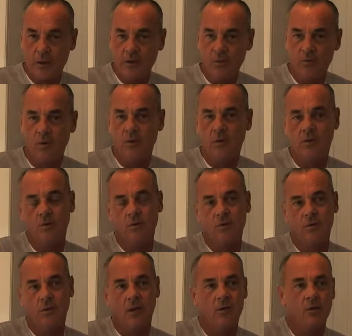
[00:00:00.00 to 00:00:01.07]
and
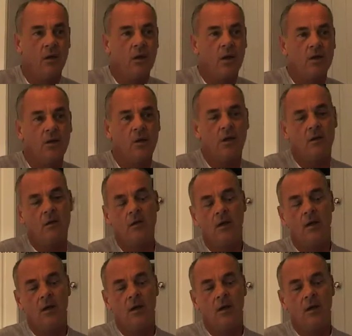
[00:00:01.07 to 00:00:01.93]
you know,